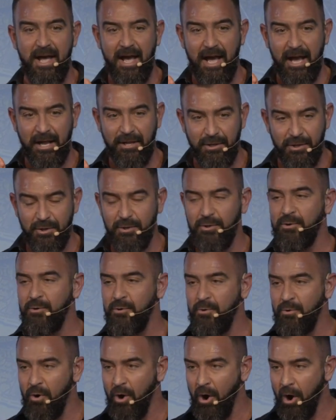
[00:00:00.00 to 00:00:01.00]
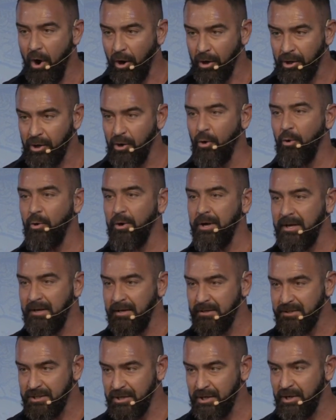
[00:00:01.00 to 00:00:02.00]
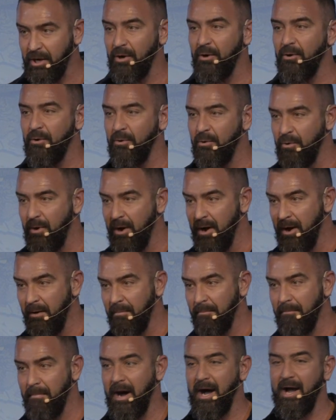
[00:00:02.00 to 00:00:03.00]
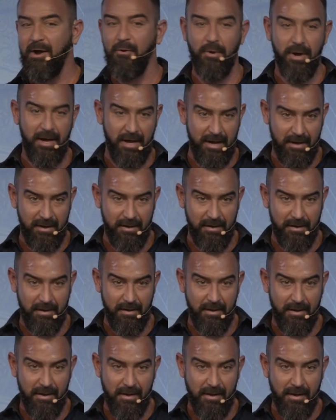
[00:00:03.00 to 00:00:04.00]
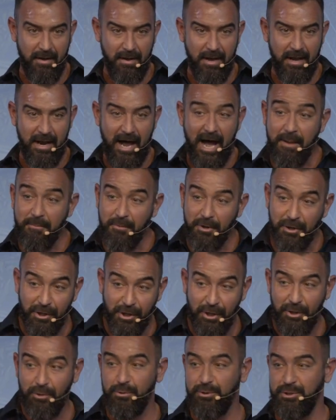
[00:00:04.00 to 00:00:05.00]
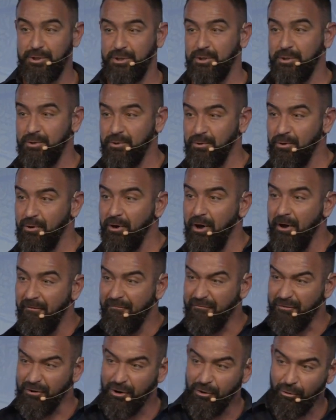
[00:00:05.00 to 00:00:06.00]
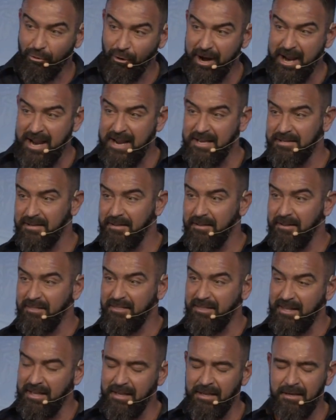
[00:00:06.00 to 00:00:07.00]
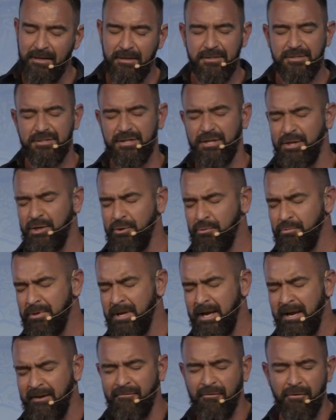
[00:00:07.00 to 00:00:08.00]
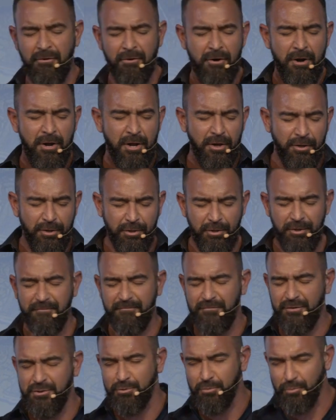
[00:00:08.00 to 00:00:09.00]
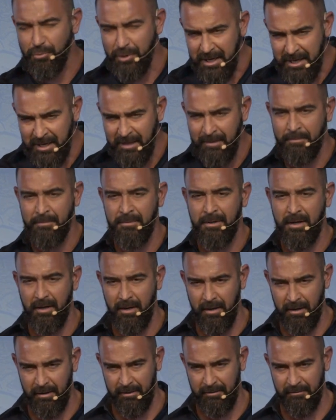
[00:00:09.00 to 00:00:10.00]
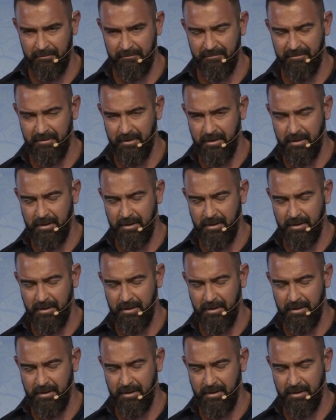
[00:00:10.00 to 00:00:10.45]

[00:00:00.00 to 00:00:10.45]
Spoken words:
And you are going to go my way. And I'm going to use you for great things that you never could have dreamed of.